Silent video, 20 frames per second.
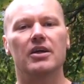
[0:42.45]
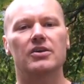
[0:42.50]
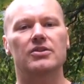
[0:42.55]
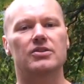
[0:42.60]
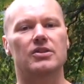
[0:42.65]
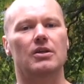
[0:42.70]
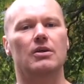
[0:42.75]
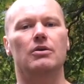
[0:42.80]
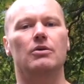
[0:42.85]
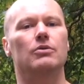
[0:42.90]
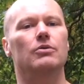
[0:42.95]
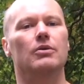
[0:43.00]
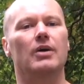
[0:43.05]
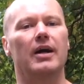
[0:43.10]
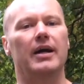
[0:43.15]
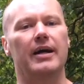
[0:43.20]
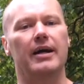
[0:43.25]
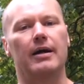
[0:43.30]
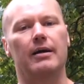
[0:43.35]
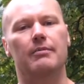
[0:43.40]
So
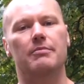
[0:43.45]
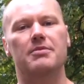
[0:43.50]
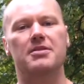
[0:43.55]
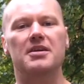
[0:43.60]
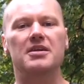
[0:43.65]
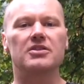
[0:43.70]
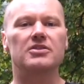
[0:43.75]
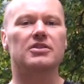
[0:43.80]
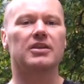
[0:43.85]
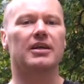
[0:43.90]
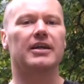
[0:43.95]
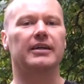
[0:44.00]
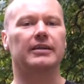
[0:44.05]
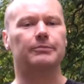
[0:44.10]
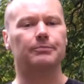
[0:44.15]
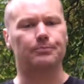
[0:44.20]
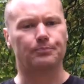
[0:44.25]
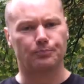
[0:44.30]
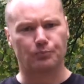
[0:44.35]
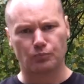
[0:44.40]
things like
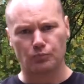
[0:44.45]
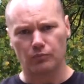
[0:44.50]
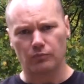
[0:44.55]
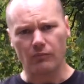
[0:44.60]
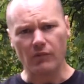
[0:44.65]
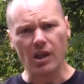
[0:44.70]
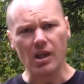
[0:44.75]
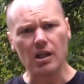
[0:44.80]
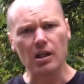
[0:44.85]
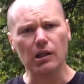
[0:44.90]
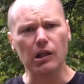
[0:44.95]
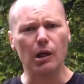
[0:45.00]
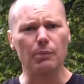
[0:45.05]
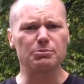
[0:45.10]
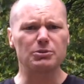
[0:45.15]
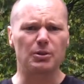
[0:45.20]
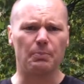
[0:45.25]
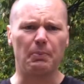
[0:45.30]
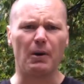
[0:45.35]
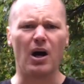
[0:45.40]

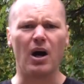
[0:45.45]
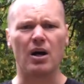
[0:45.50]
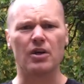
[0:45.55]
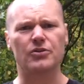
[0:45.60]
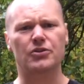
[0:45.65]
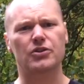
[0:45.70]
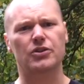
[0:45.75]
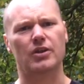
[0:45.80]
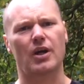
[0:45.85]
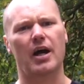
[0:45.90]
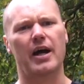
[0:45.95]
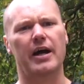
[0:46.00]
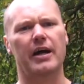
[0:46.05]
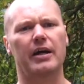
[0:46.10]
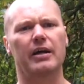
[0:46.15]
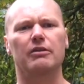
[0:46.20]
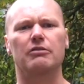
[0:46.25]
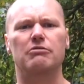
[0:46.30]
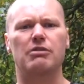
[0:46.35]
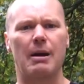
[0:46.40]
lobster pots
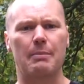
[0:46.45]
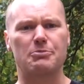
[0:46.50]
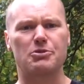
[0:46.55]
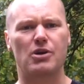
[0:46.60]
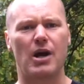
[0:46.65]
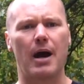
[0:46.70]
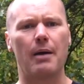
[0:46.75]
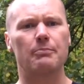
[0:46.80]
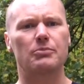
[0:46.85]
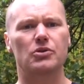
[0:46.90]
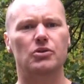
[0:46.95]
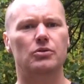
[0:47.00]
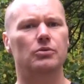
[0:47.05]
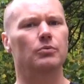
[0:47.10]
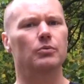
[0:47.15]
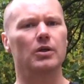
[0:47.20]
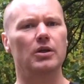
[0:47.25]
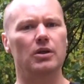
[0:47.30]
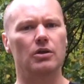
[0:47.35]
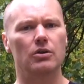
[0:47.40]
and crab traps
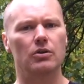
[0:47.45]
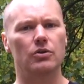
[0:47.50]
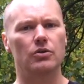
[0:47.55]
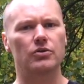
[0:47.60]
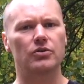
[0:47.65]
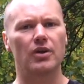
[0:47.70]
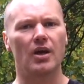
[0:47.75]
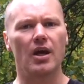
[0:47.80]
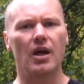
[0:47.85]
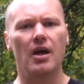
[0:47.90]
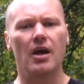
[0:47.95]
were used.